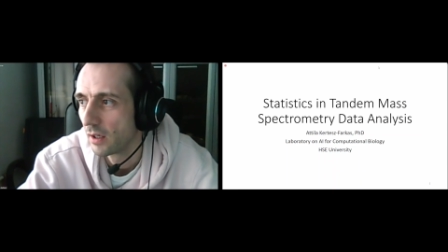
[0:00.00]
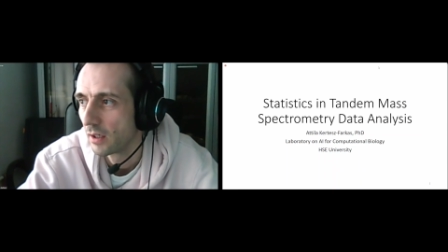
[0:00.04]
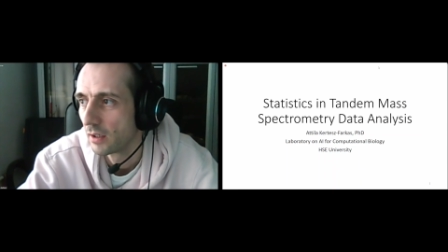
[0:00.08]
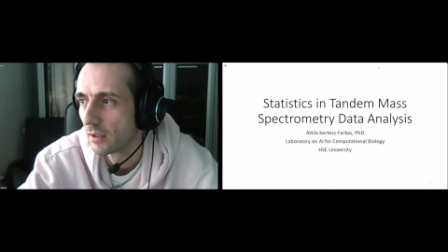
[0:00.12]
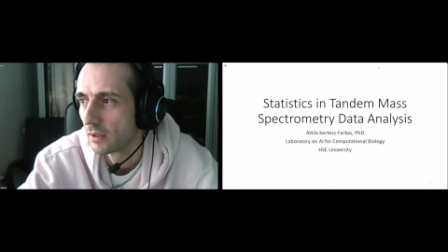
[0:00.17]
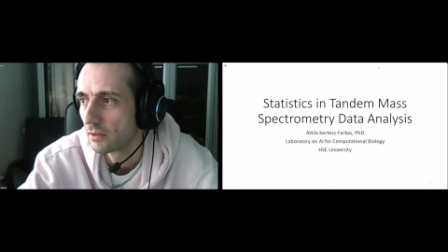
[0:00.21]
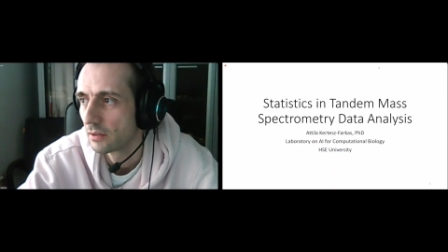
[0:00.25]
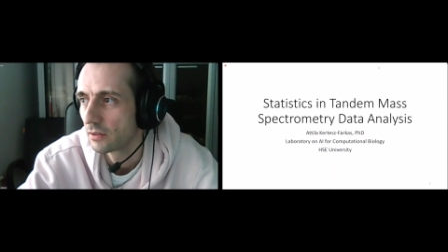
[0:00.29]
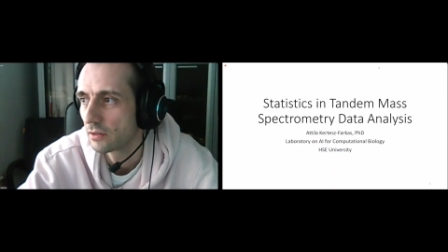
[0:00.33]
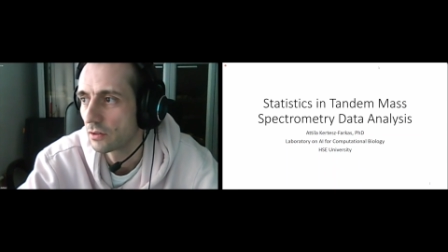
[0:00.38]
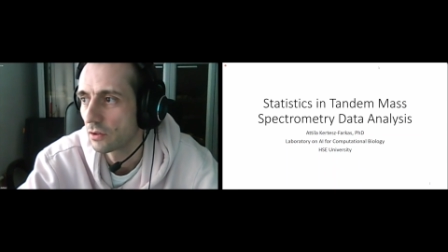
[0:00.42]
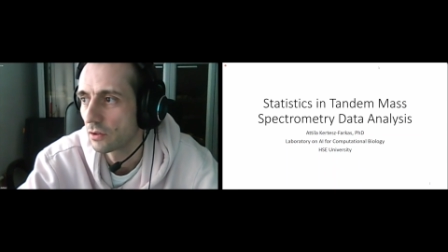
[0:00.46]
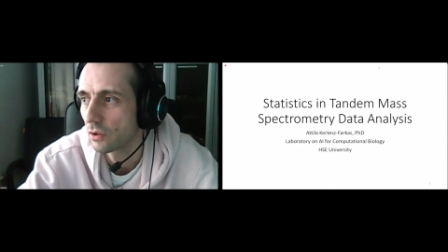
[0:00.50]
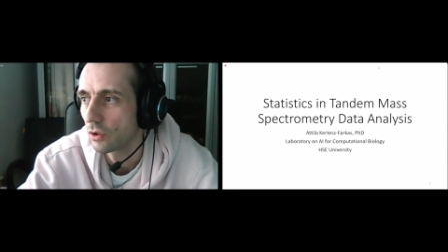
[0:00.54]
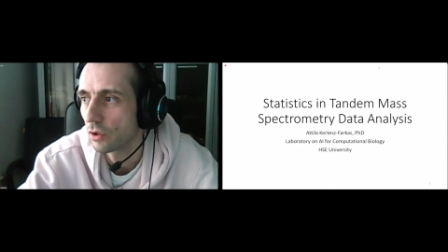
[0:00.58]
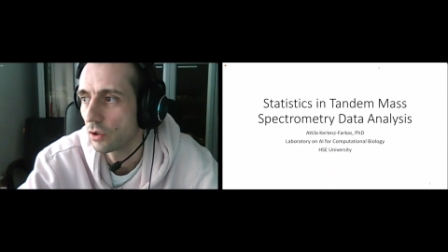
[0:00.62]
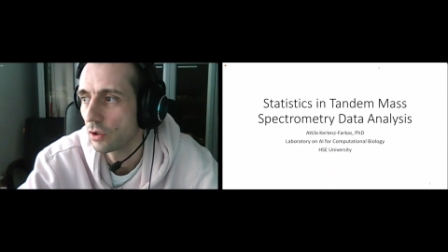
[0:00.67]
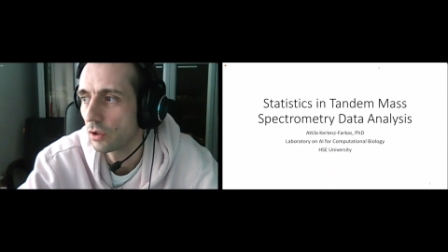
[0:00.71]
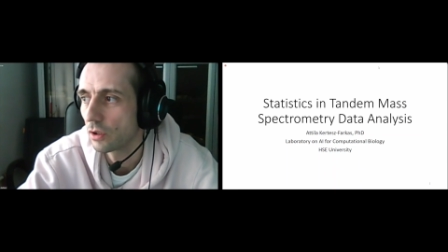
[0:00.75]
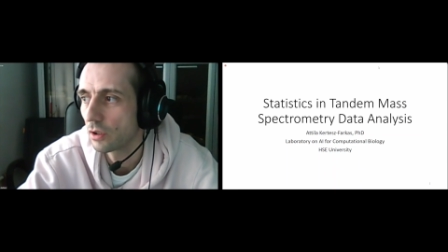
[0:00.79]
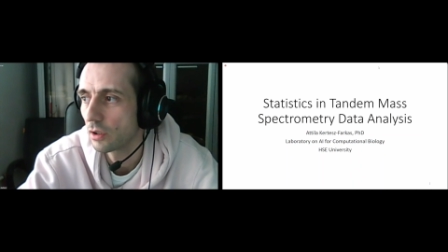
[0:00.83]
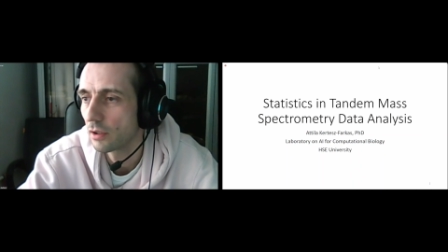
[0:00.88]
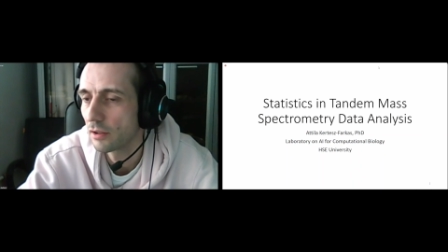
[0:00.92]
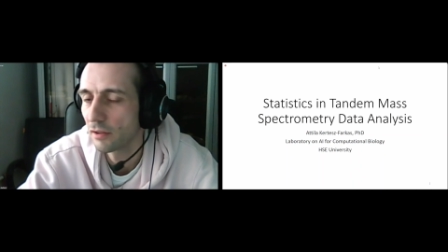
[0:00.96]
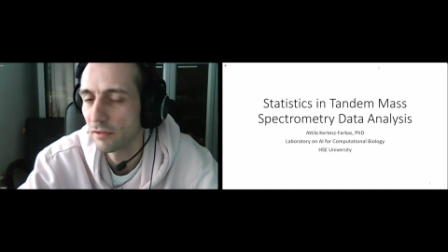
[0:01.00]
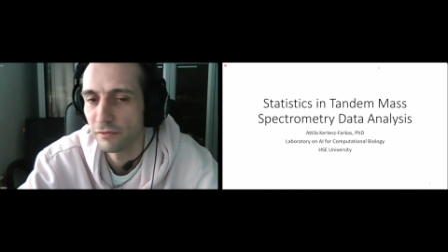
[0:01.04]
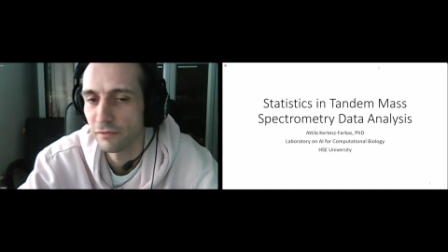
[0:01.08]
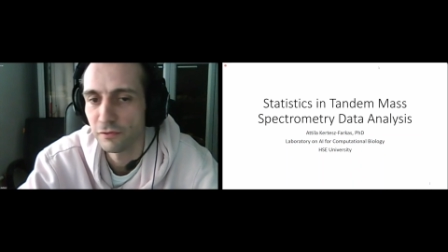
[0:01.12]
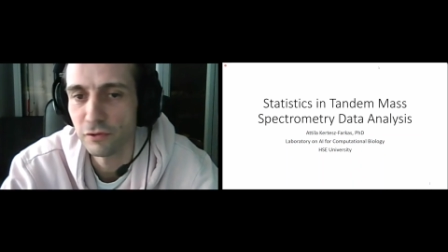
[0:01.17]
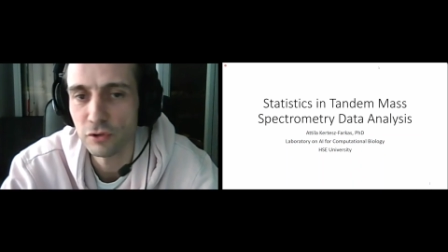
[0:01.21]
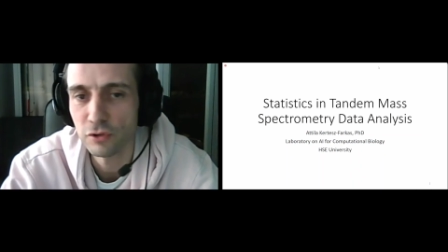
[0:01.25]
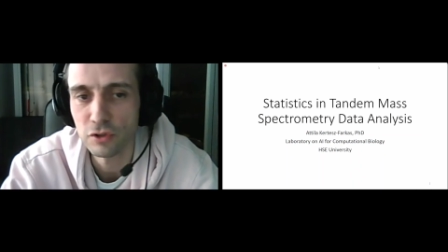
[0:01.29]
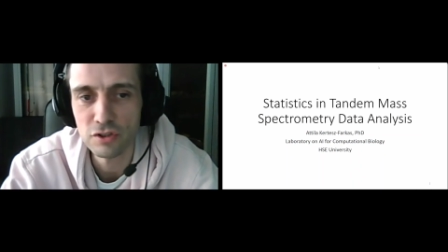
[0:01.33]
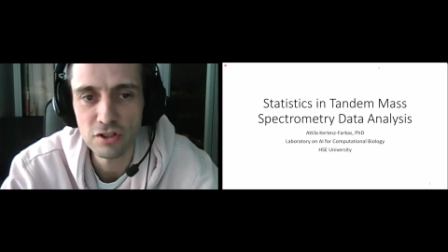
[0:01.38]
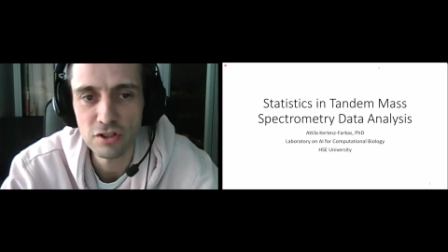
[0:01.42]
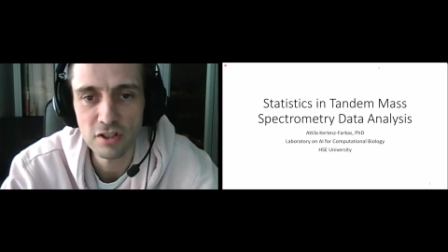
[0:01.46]
So
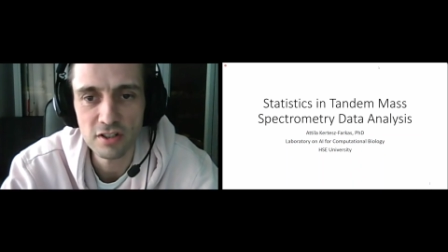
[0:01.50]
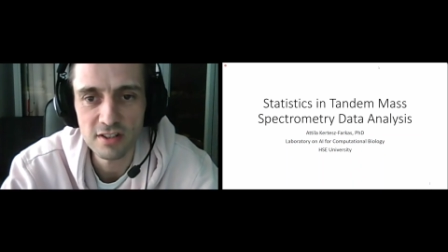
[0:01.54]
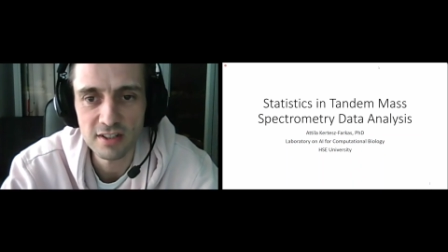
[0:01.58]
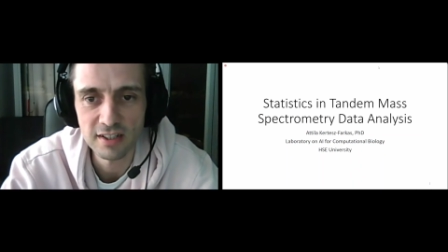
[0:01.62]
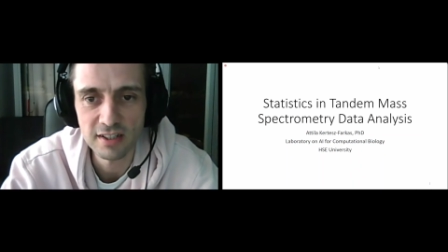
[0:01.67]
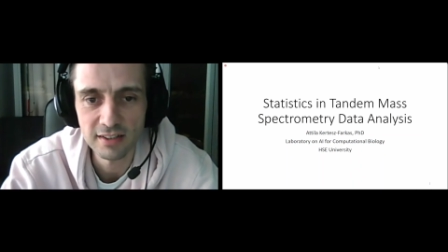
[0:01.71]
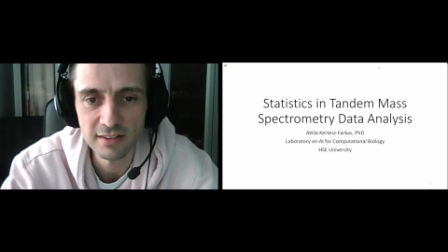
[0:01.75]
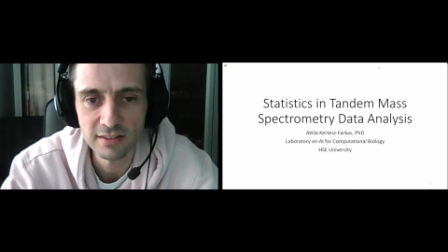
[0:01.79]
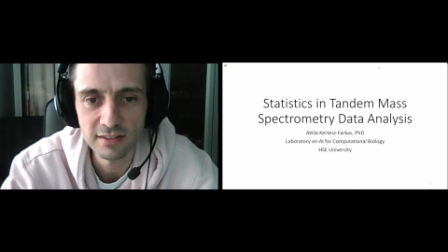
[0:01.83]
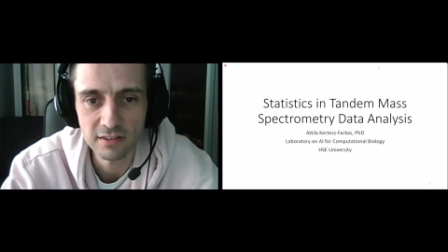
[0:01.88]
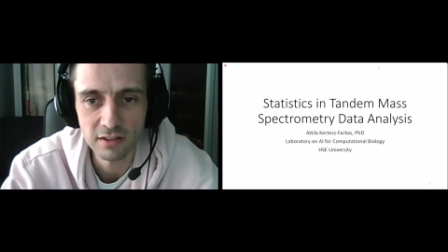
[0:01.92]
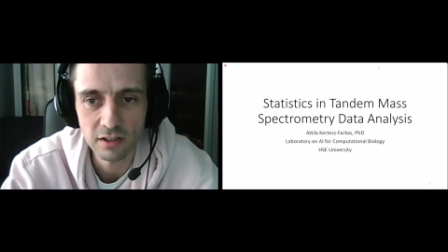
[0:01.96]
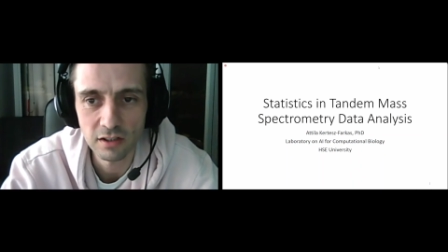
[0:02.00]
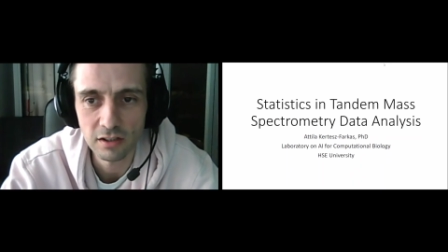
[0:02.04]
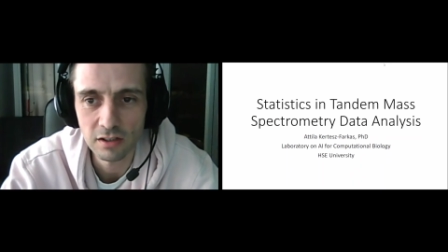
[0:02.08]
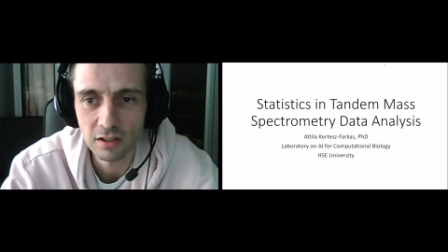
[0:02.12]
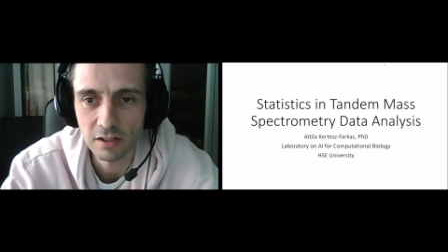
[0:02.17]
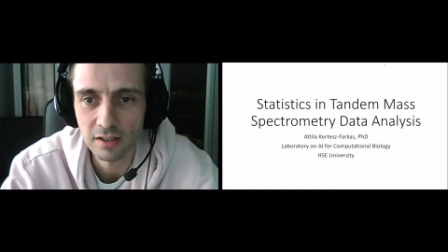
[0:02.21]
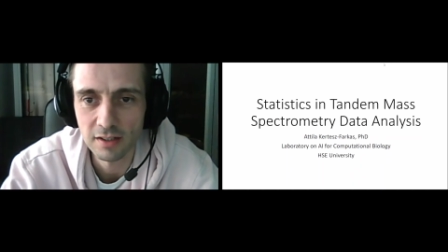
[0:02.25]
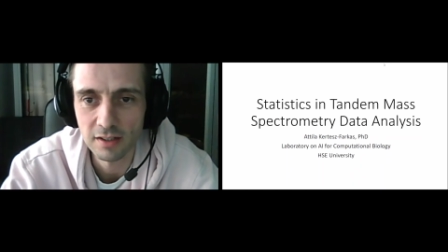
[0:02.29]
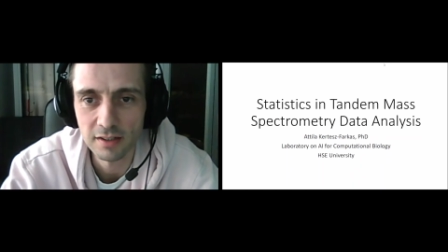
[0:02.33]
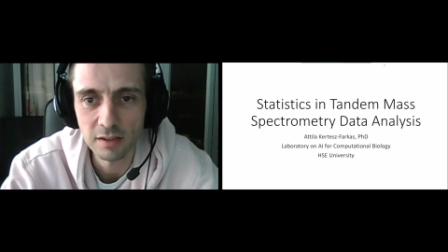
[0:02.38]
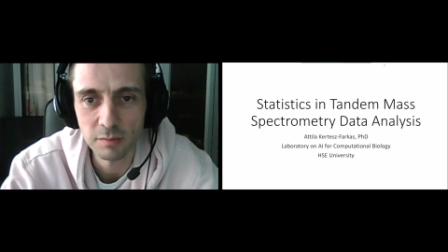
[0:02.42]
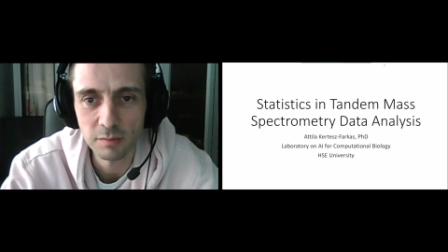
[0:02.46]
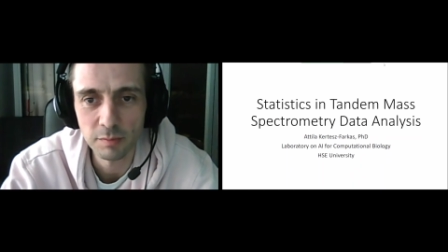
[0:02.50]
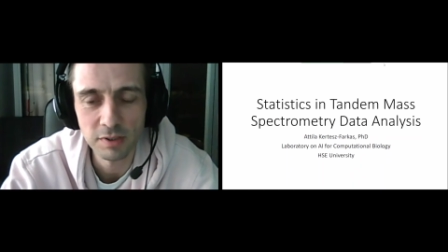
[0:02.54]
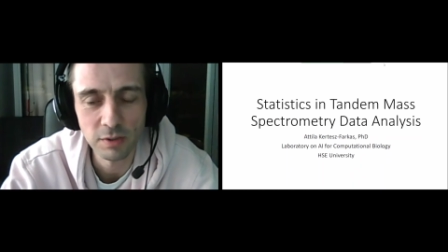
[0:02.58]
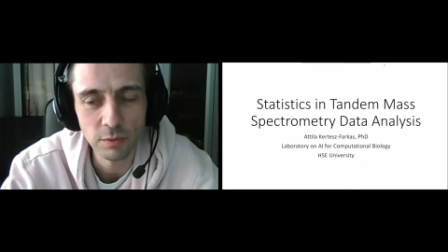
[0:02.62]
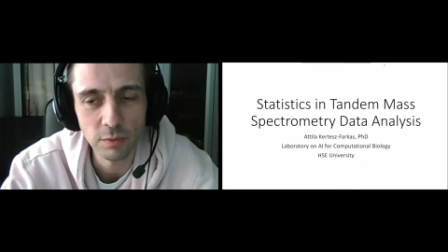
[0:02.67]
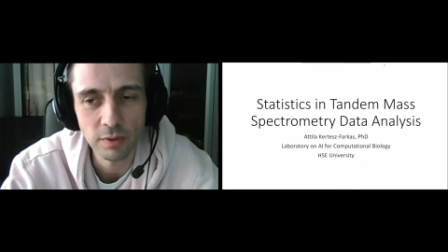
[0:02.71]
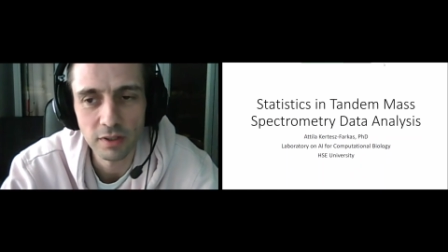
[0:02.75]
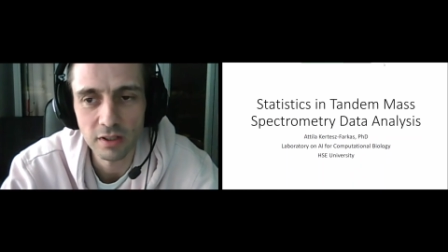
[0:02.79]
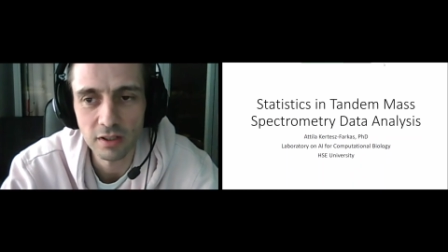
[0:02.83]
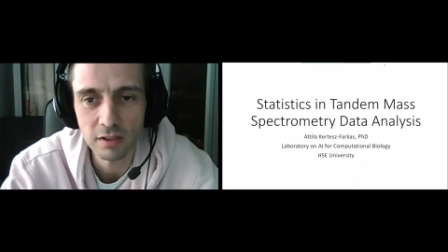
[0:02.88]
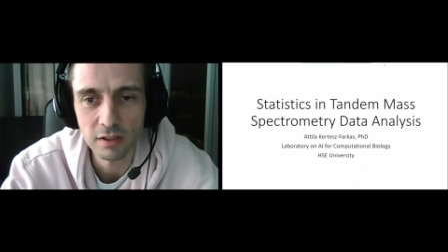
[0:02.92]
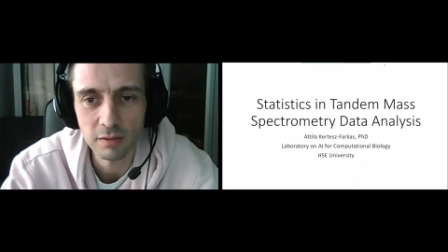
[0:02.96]
first, just let's talk a little bit
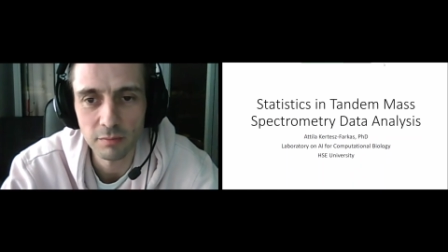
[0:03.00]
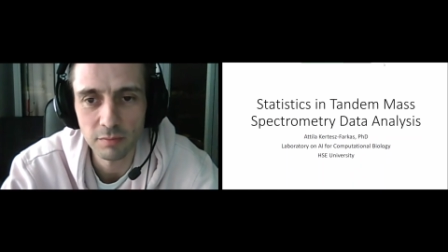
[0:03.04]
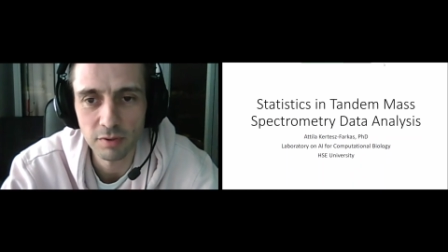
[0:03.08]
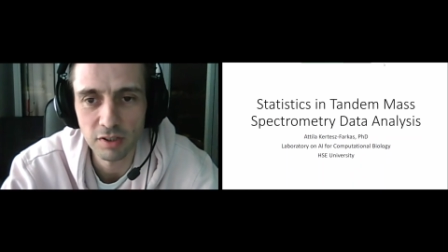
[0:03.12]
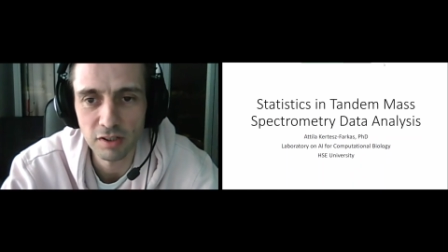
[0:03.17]
very